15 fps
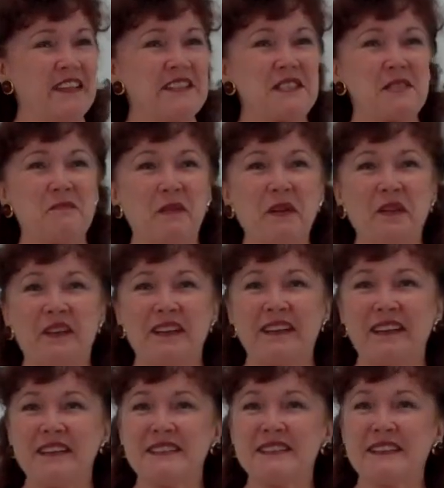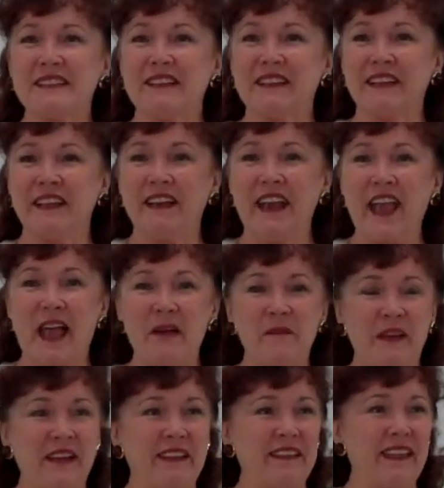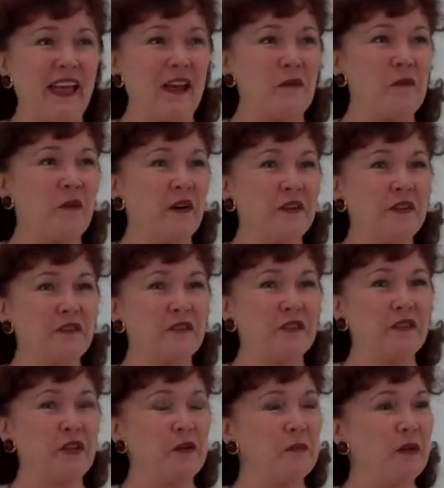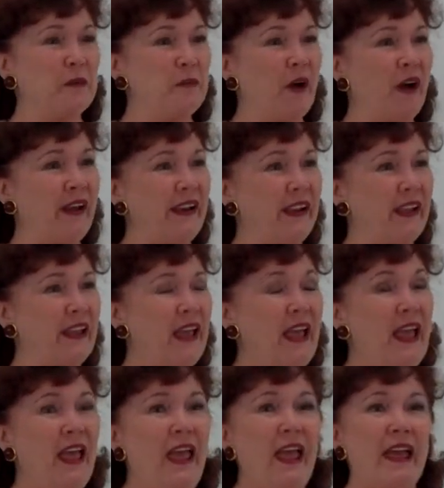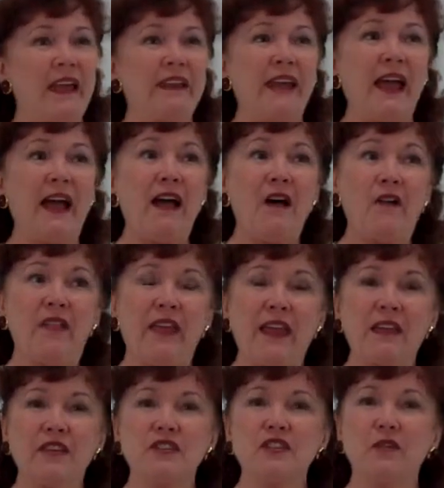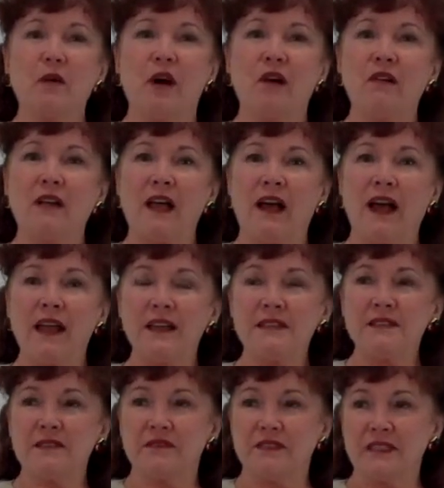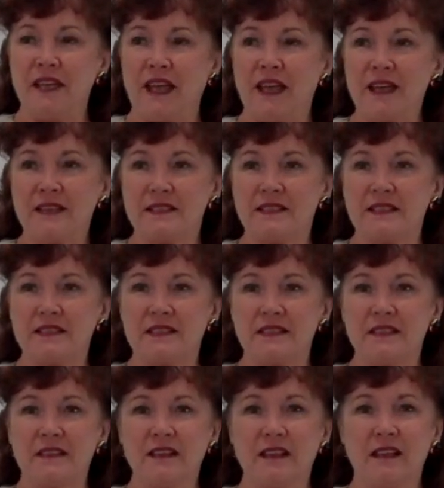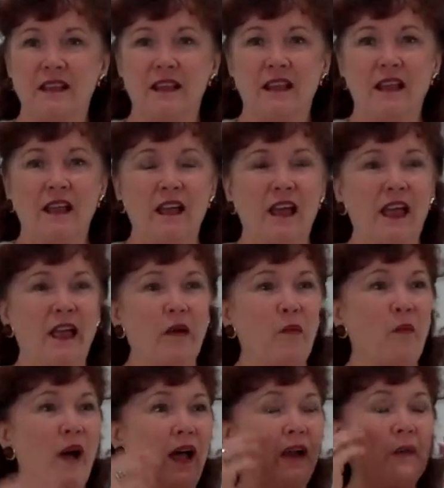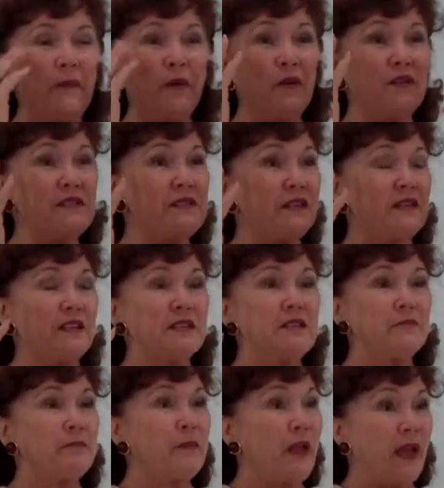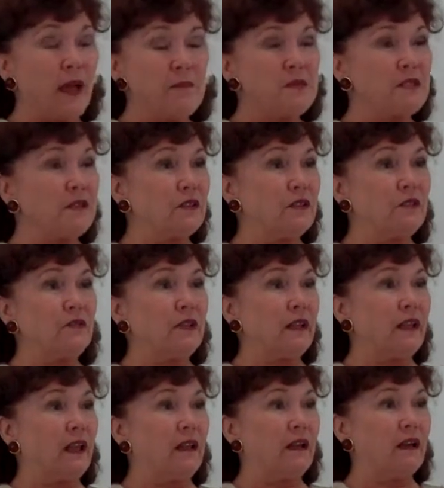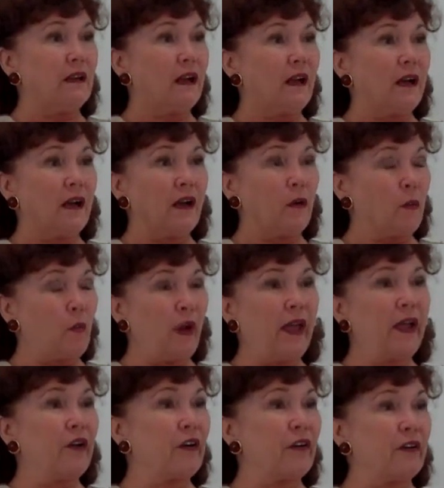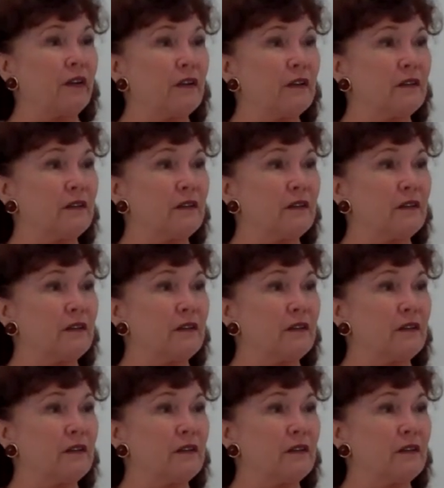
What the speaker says: The spirit is still inhabiting that wonderful human body. And now they can do all kinds of tests while a person is absolutely aware.